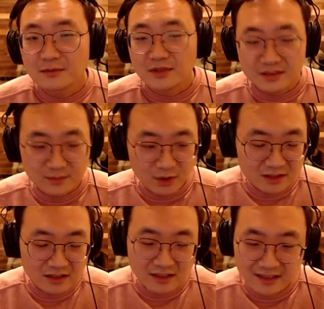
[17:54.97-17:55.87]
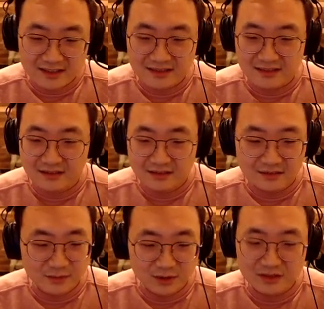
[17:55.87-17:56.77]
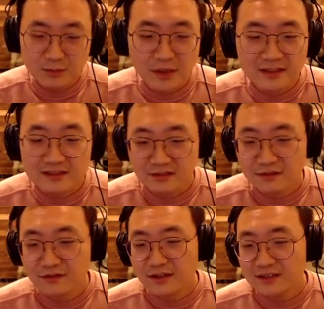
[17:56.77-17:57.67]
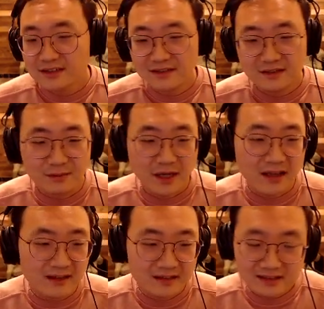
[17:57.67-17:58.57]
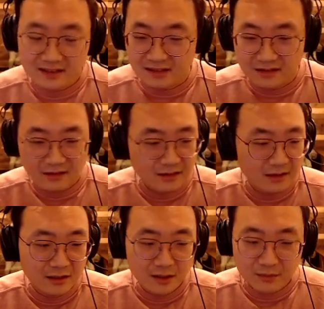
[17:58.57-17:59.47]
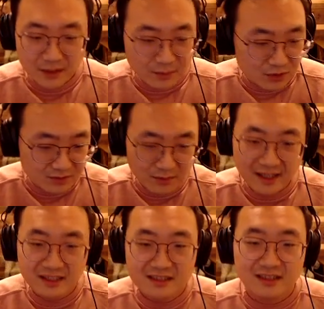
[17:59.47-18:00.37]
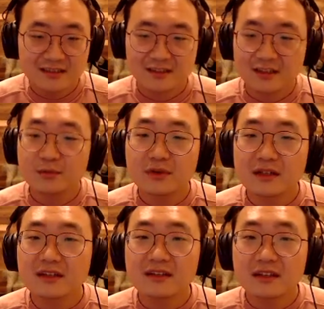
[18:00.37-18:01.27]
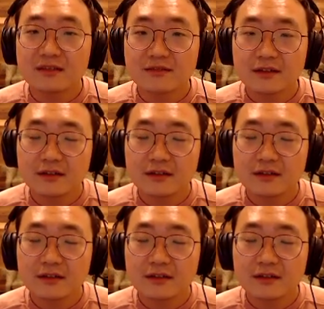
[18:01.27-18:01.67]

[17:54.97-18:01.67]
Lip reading: most specs are fixed and balanced and people's mindsets are completely different.